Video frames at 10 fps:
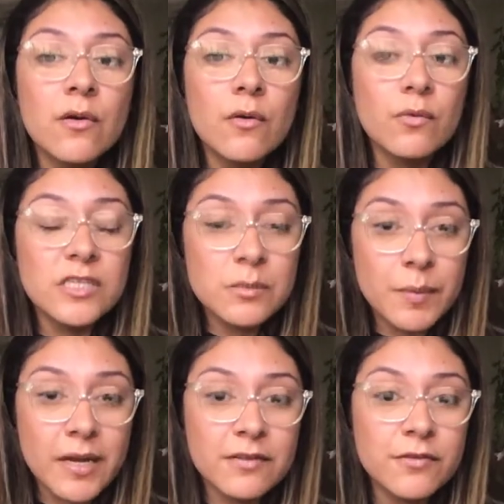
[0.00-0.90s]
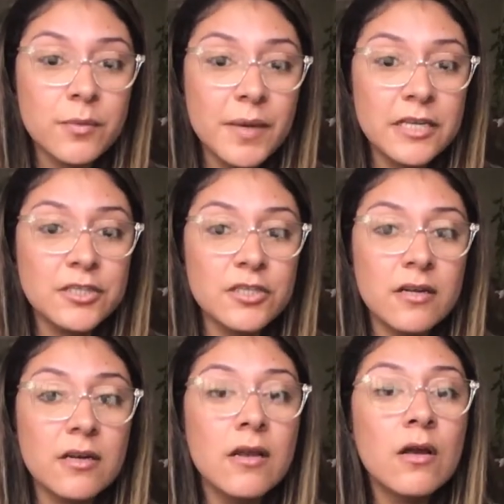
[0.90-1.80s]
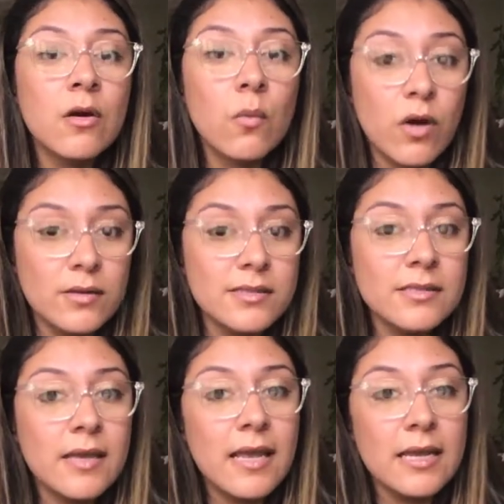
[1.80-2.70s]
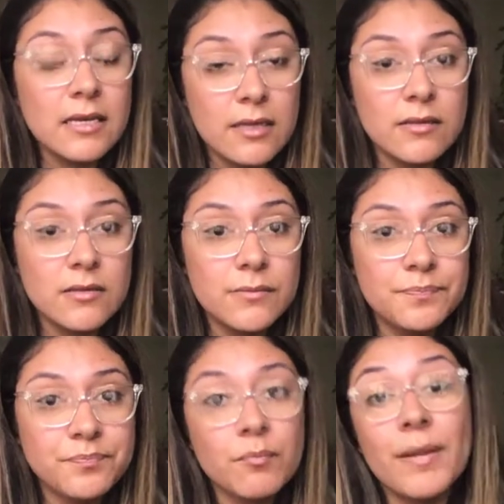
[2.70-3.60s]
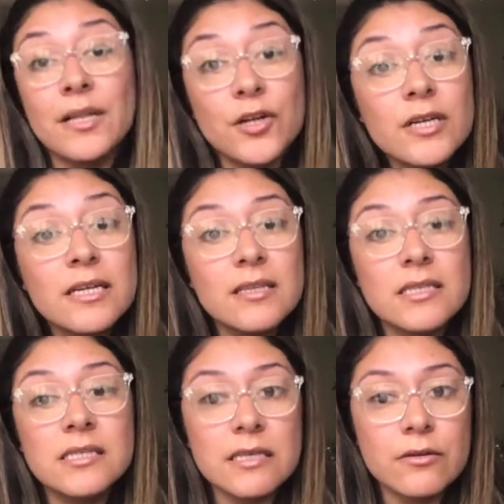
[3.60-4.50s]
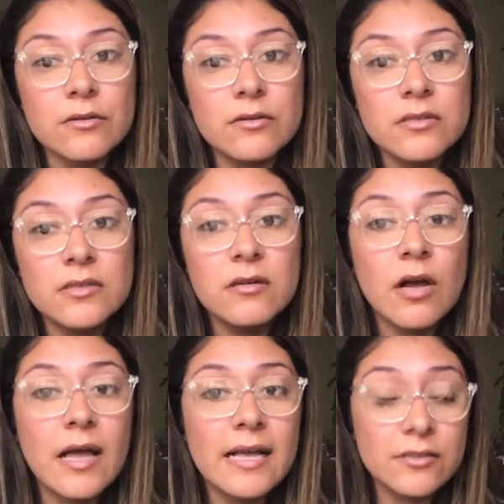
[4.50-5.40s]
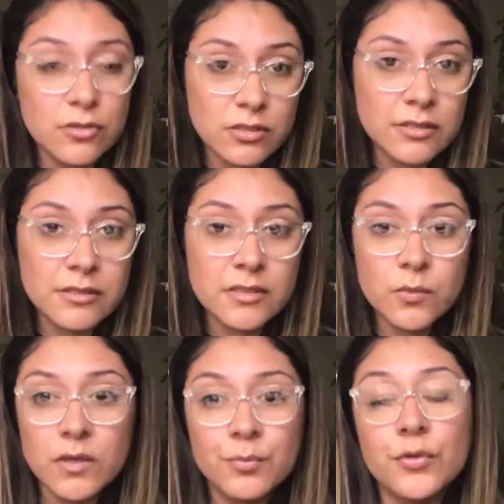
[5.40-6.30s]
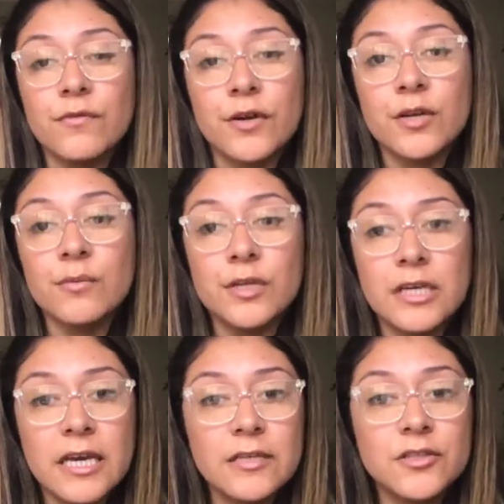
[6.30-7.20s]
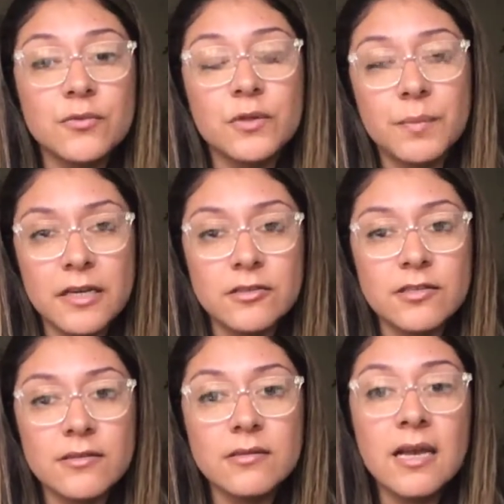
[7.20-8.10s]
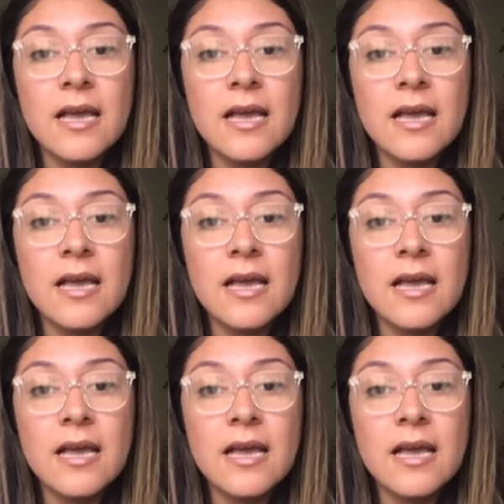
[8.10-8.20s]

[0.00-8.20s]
respect for the patient, wants, and needs. By learning these skills as nurses, we improve our communication with patients